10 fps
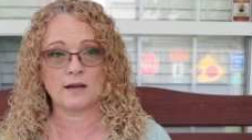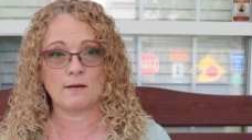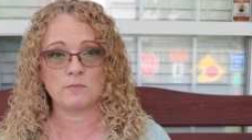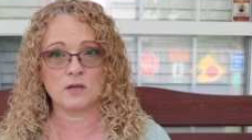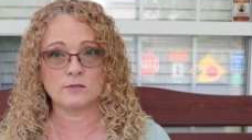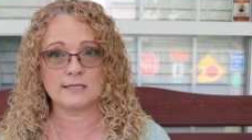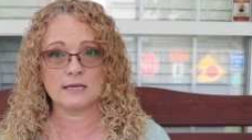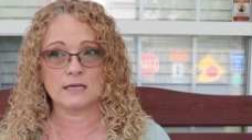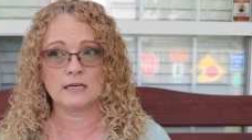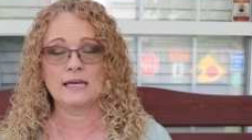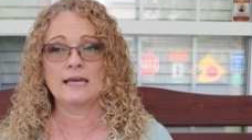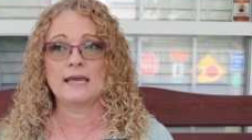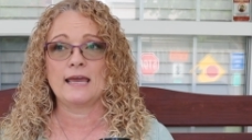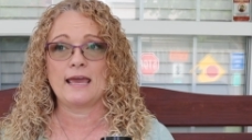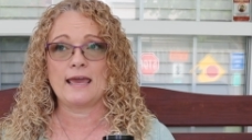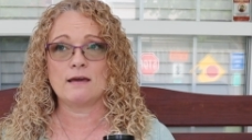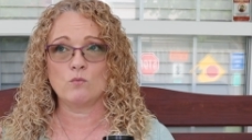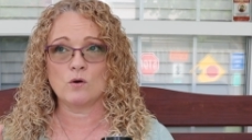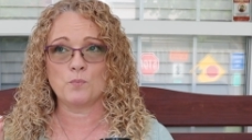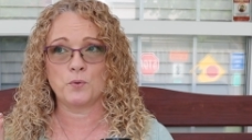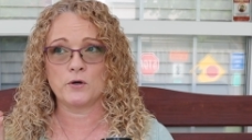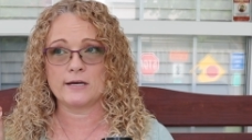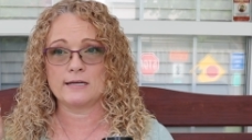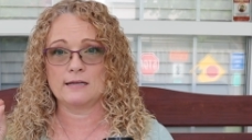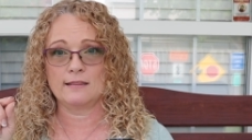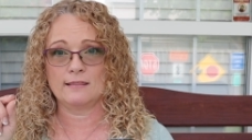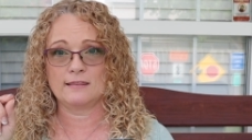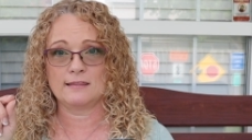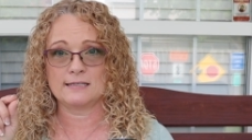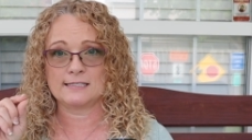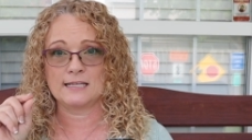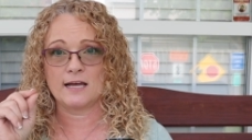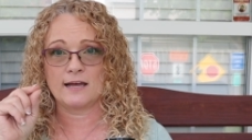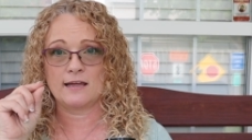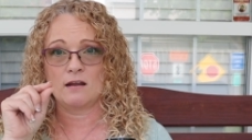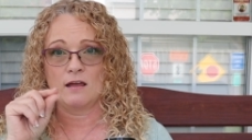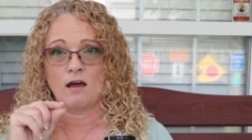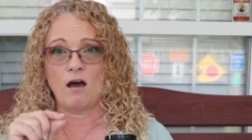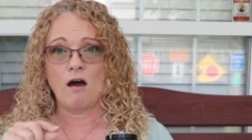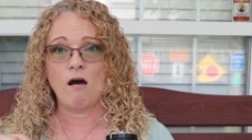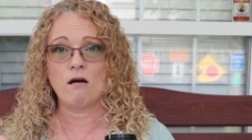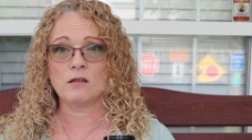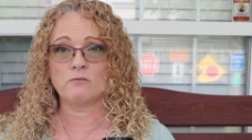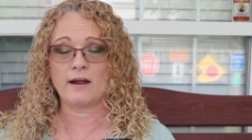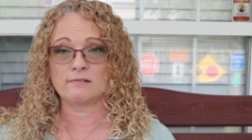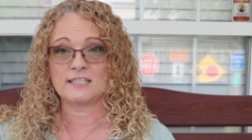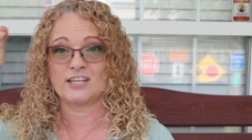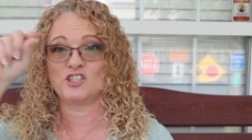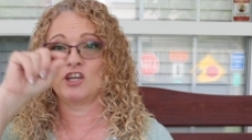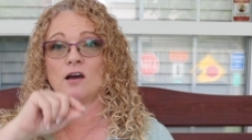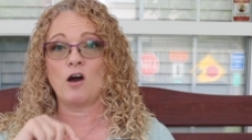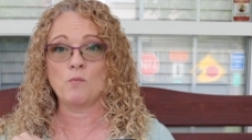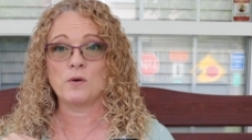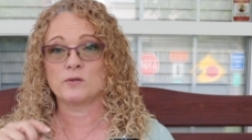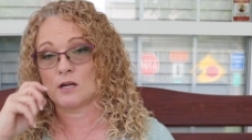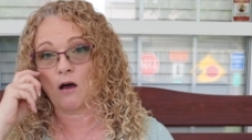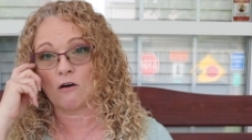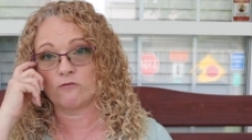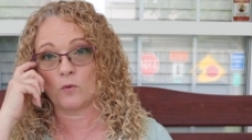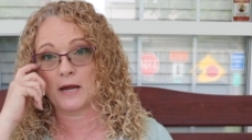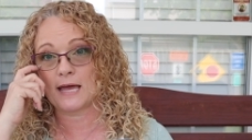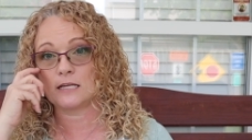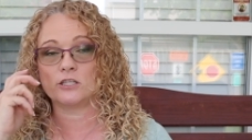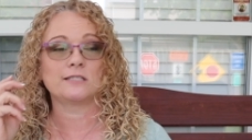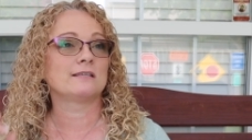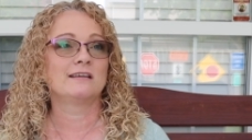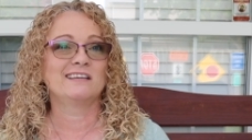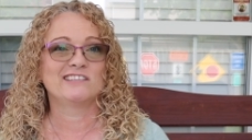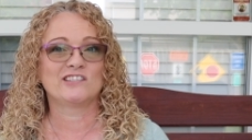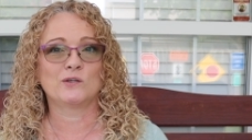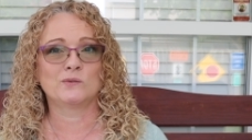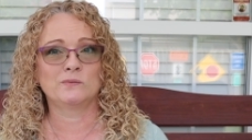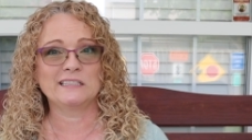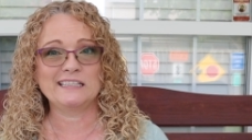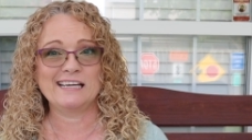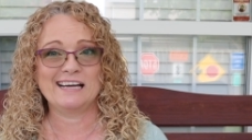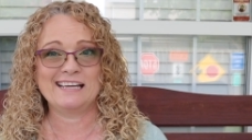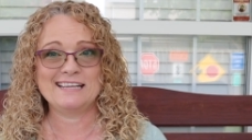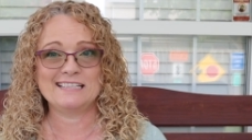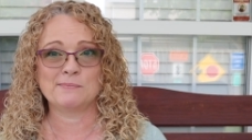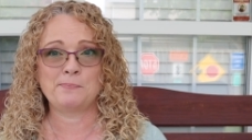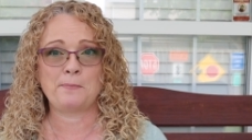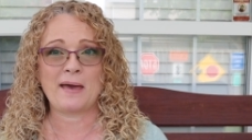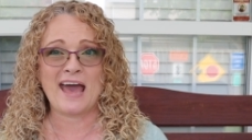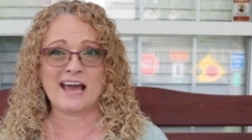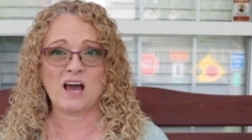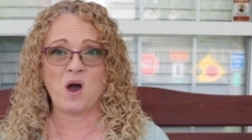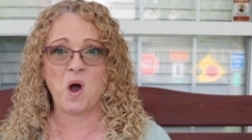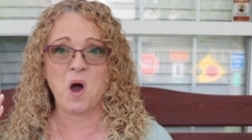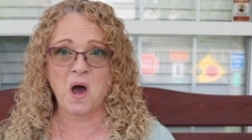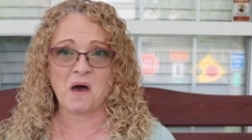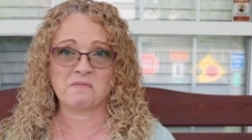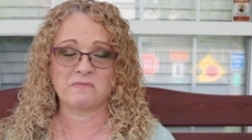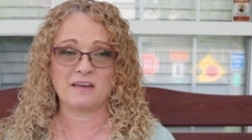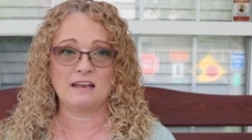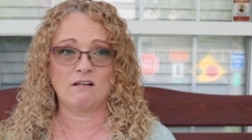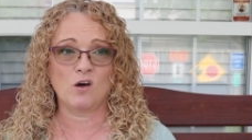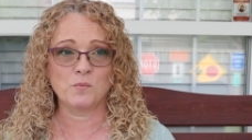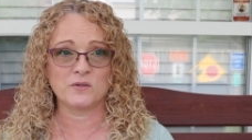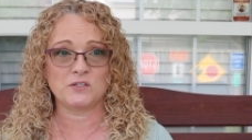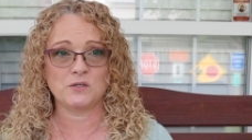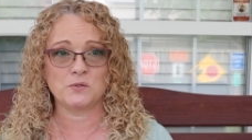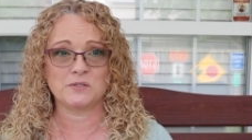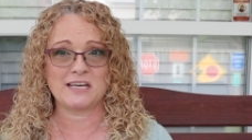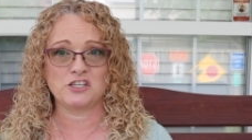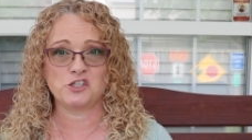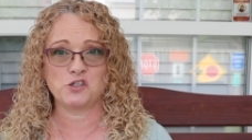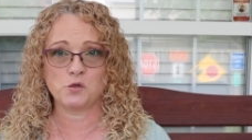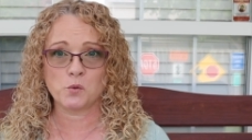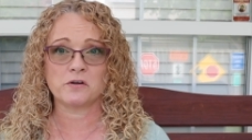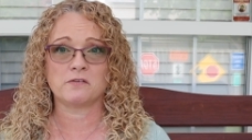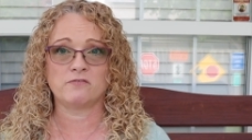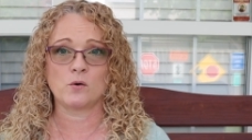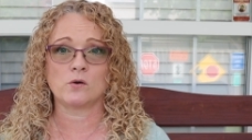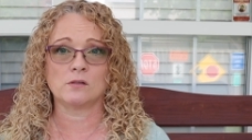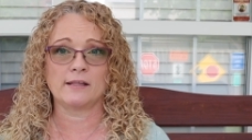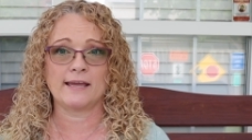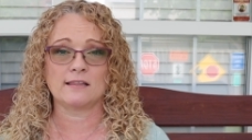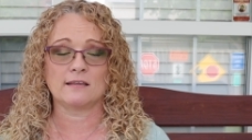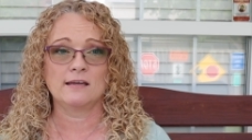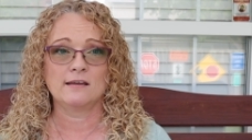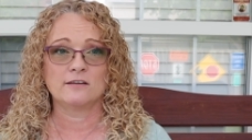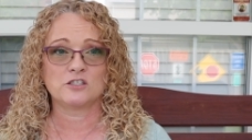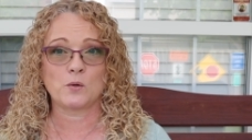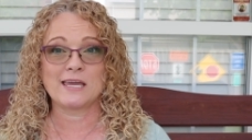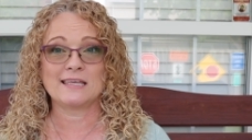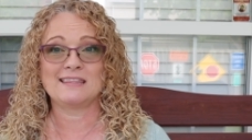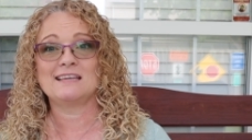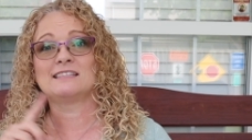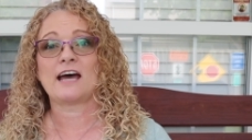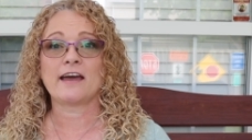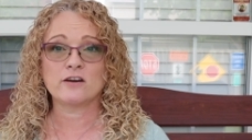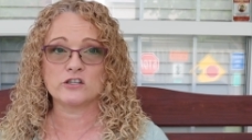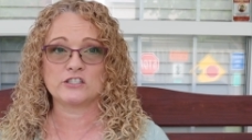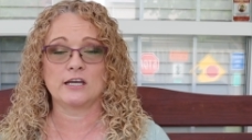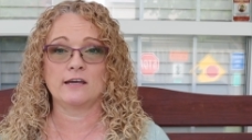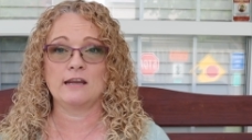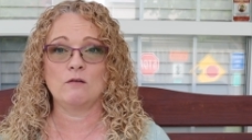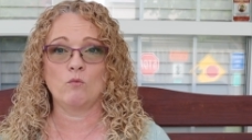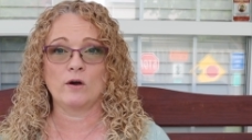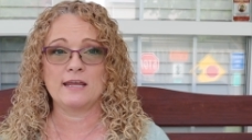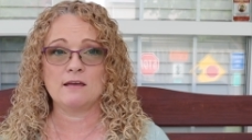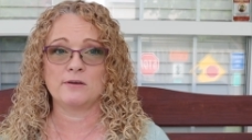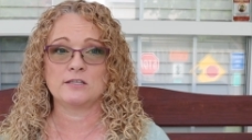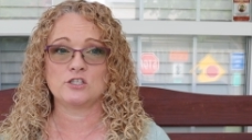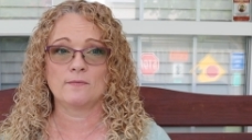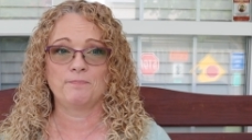that I'm using it will put the sun all around touching almost all four edges. So really I need to back off and almost use a shorter focal length so I can get the entire sun in one image.